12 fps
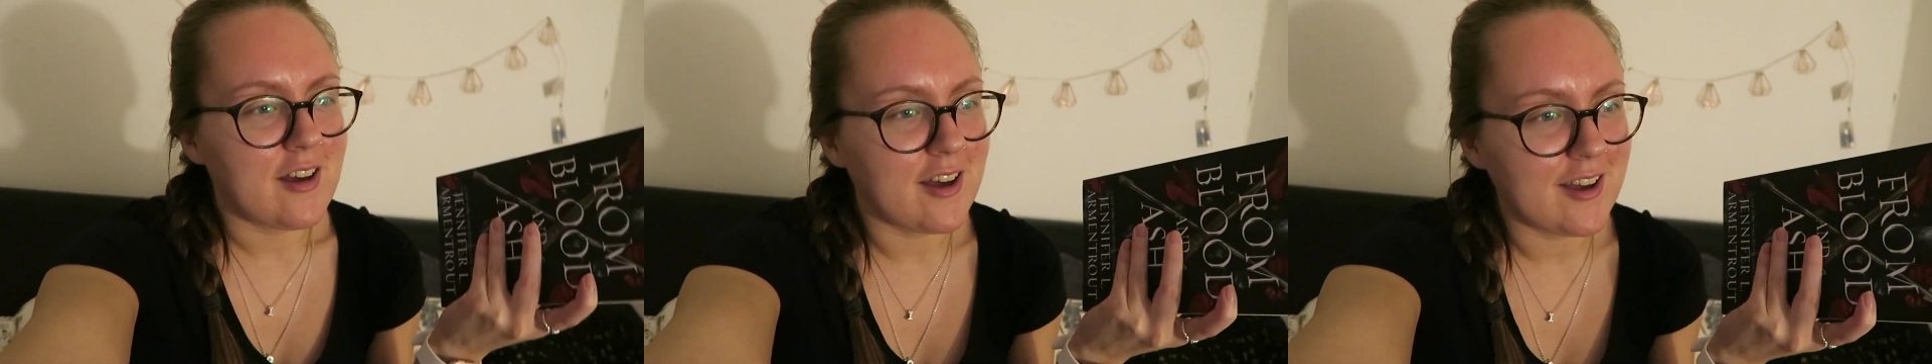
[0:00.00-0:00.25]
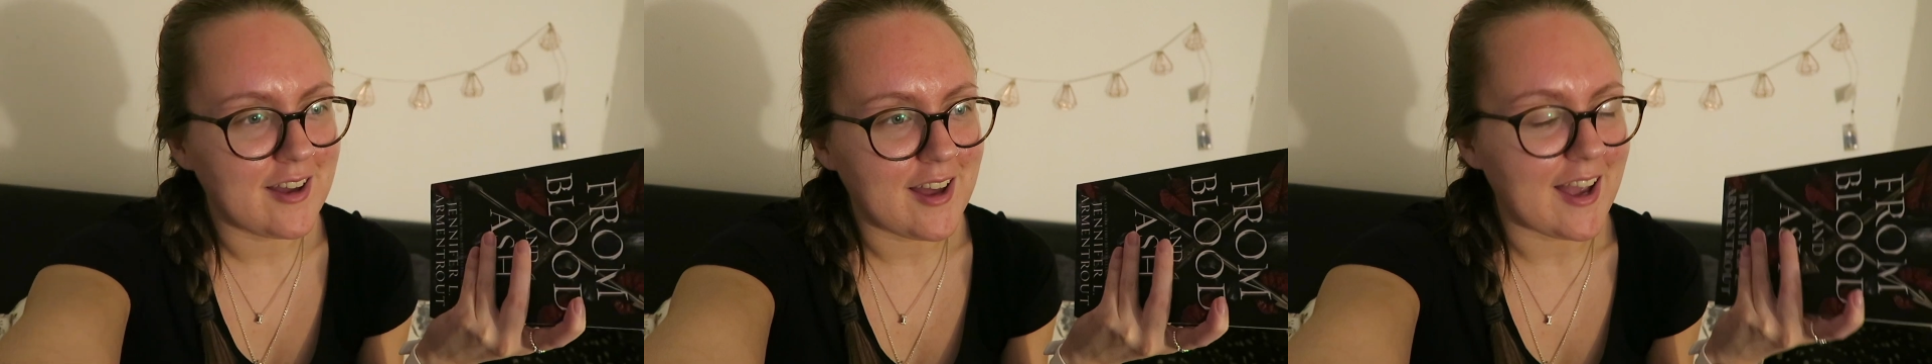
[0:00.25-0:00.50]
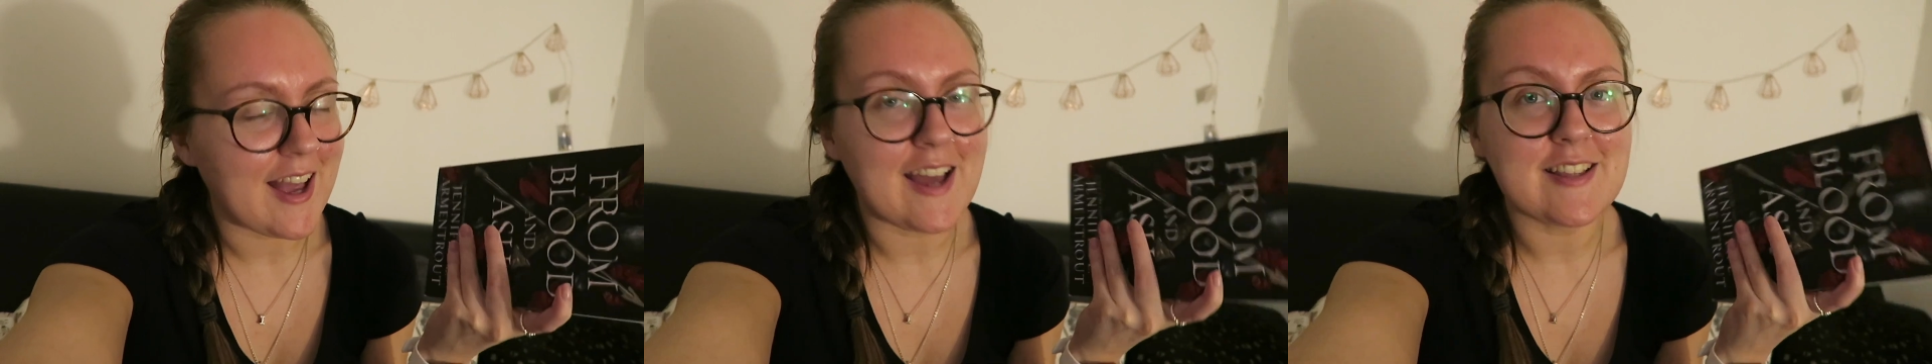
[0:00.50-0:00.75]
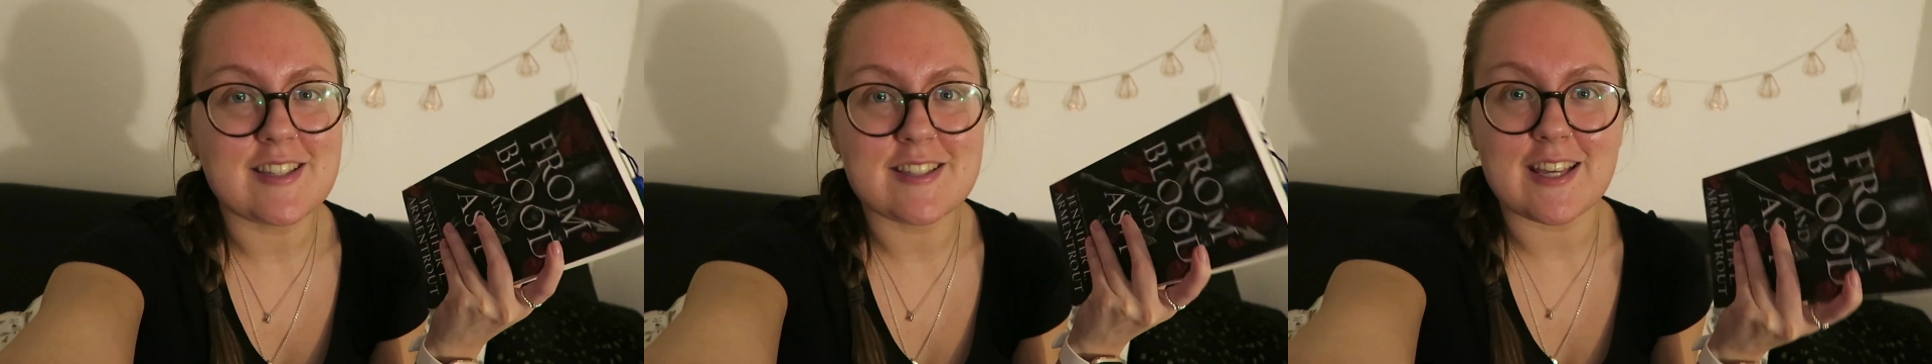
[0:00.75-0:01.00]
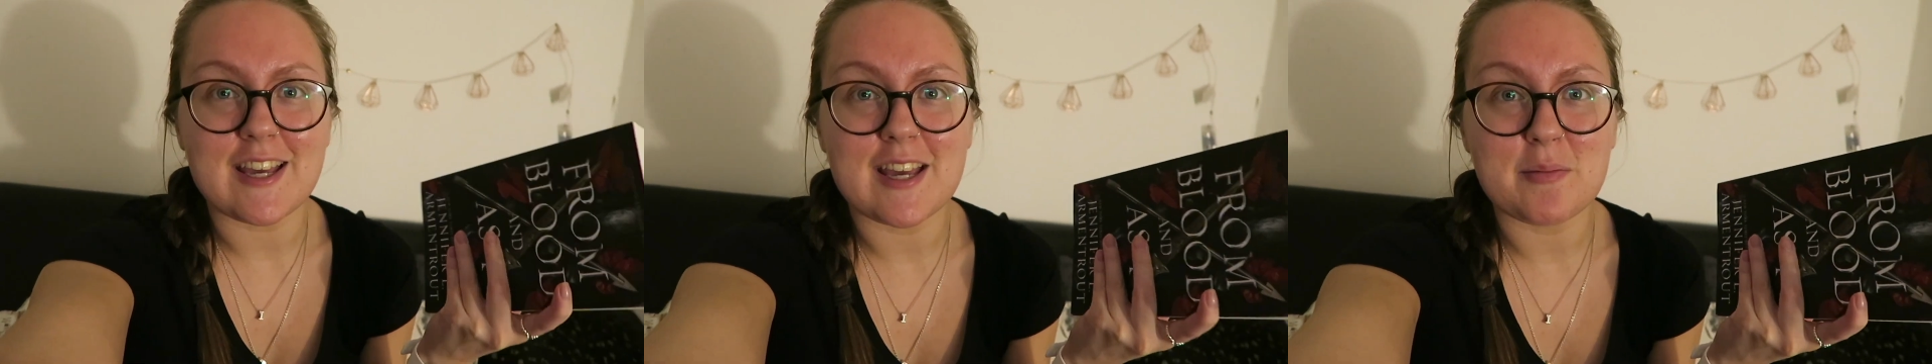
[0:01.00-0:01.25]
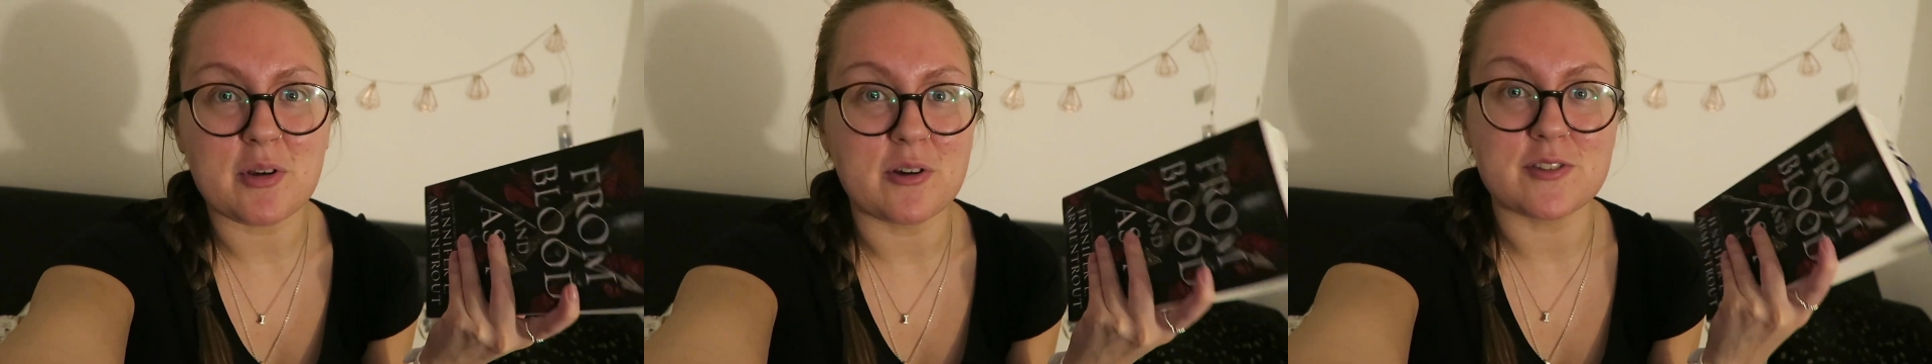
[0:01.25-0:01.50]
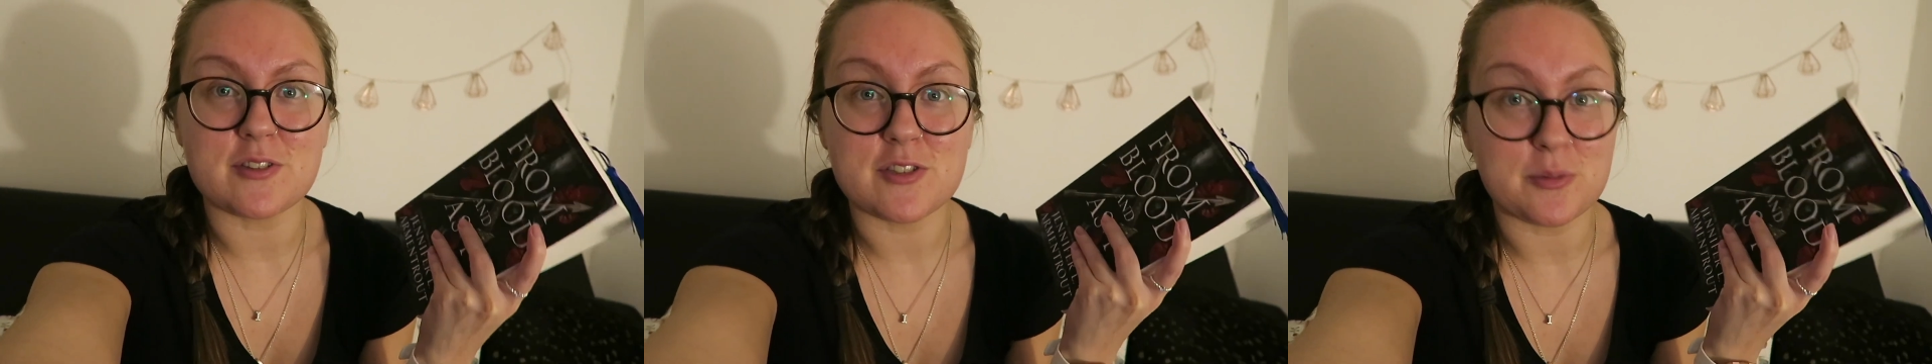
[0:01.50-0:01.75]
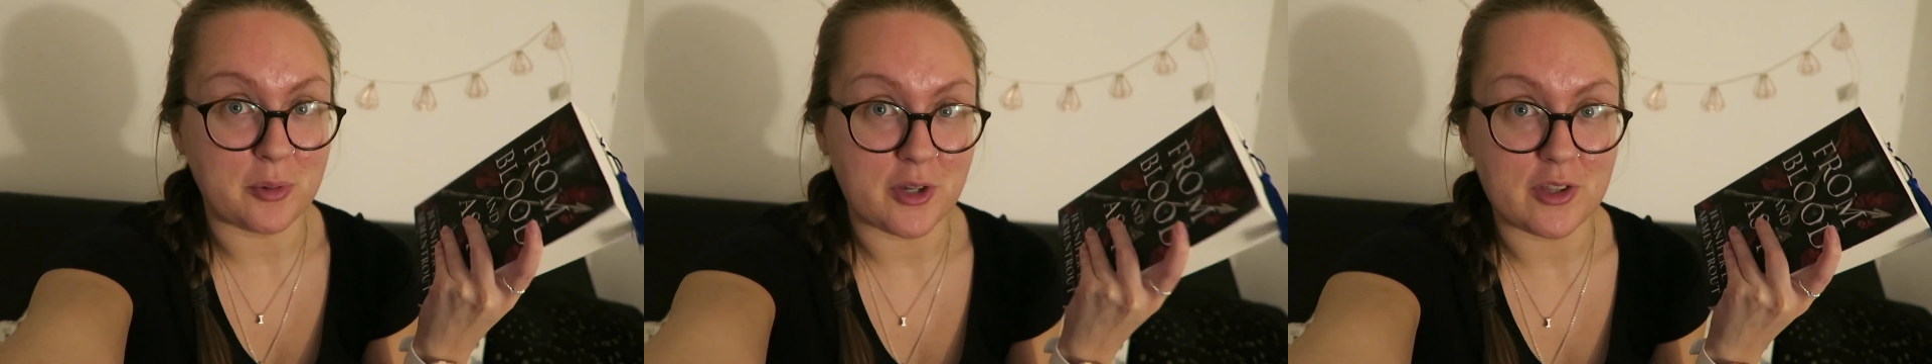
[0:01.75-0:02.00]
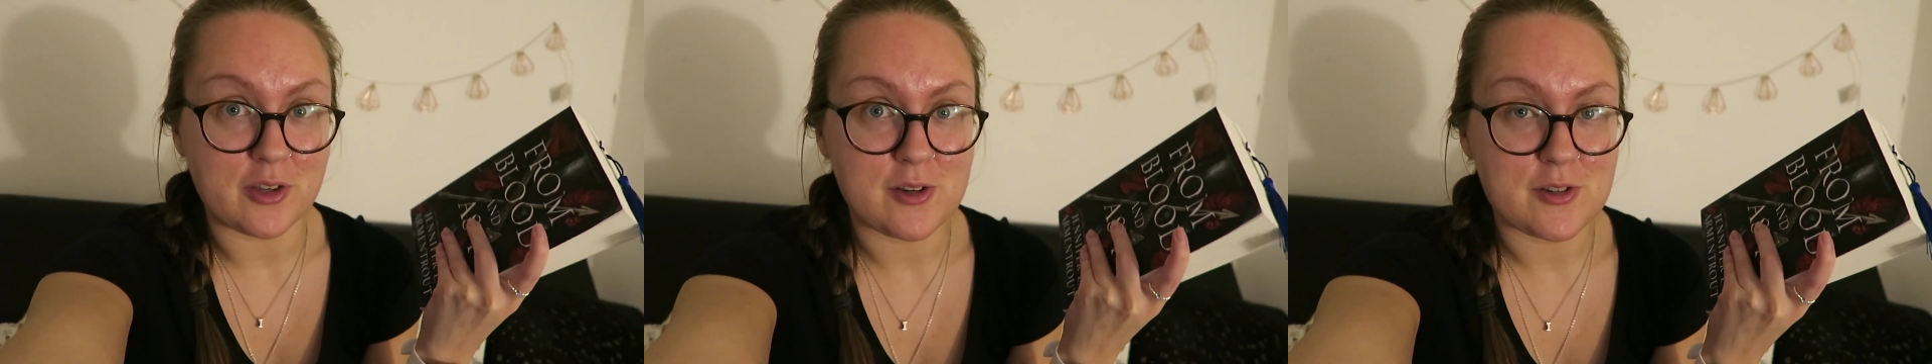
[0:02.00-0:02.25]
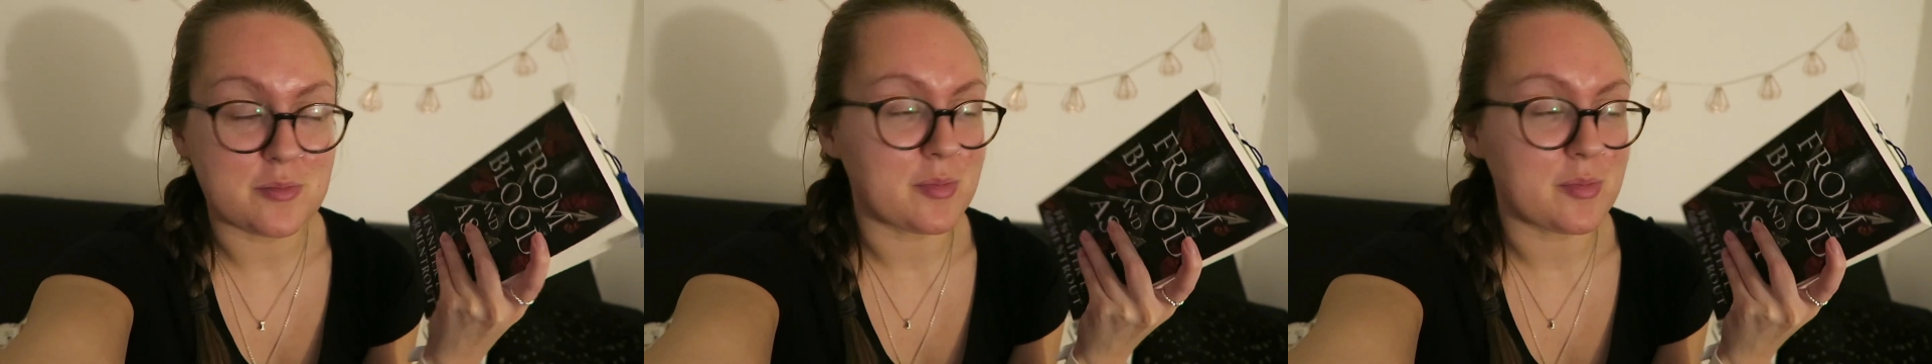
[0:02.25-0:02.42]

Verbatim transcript: I can't say because it's spoilers,